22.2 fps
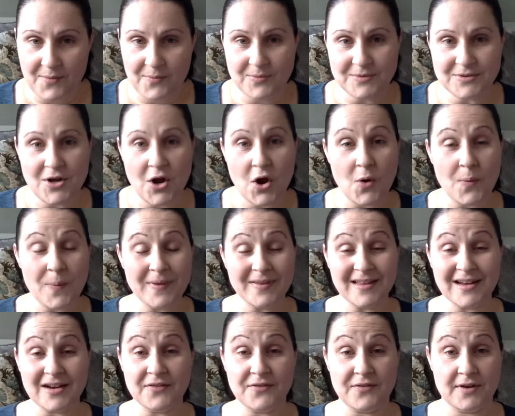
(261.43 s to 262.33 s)
was hoping
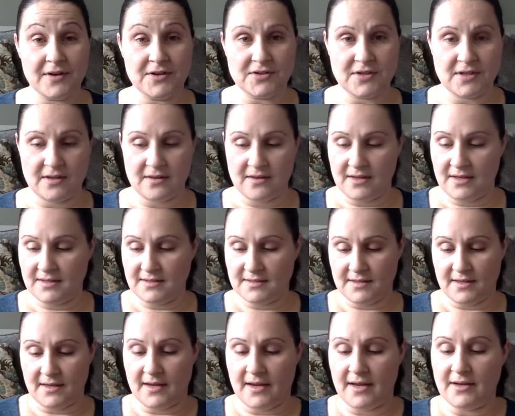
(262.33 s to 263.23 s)
that I'd finish
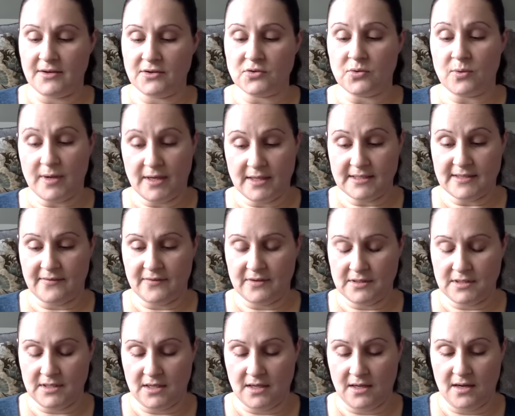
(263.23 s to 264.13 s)
this in
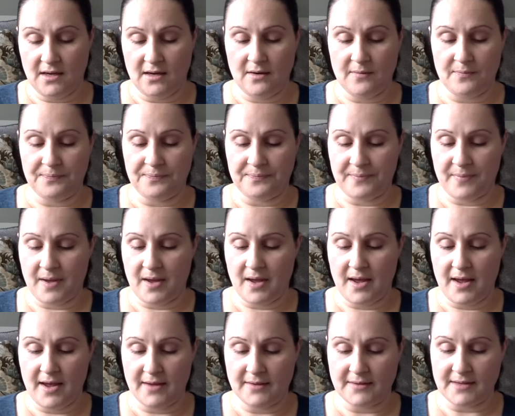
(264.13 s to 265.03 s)
2017,
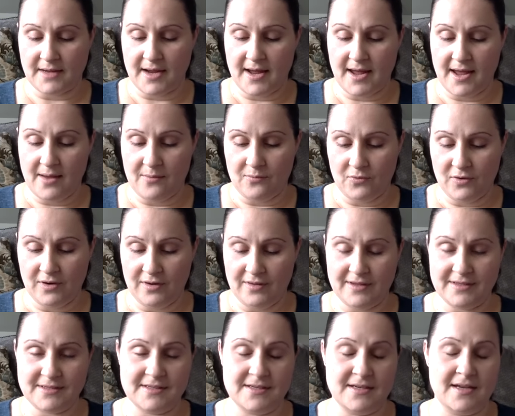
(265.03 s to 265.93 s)
but I am
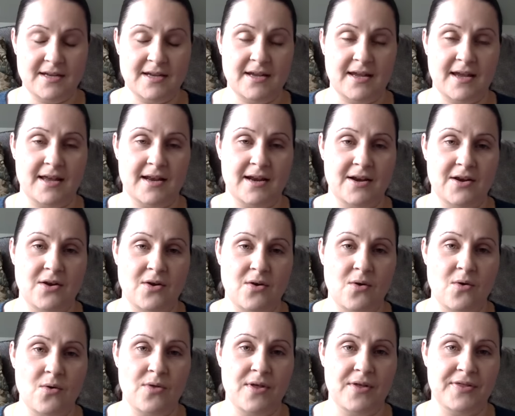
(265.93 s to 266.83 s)
realistic and I
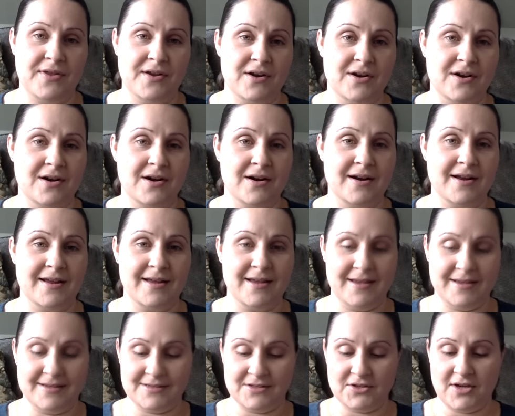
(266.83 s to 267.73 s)
know that there
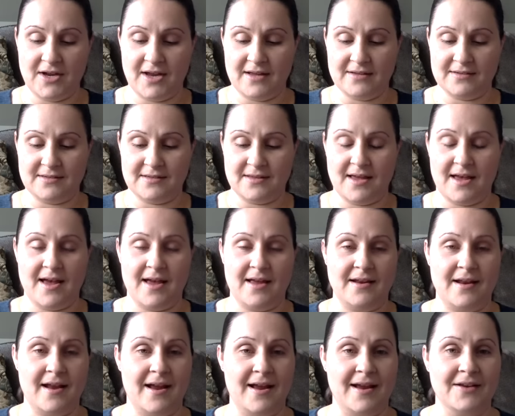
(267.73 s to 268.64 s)
is a chance
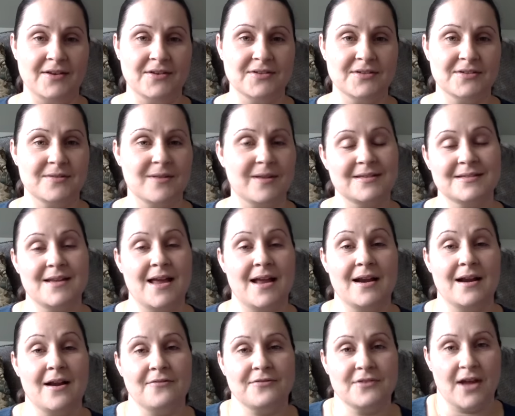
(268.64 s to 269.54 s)
that that's
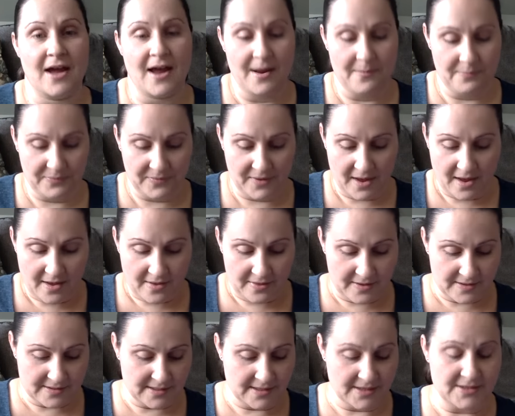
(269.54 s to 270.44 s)
not enough time.
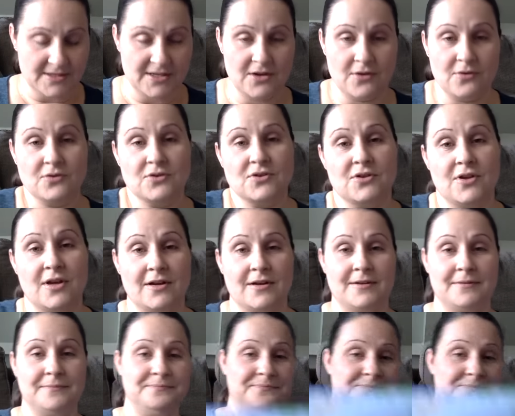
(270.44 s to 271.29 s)
This thing is huge, look.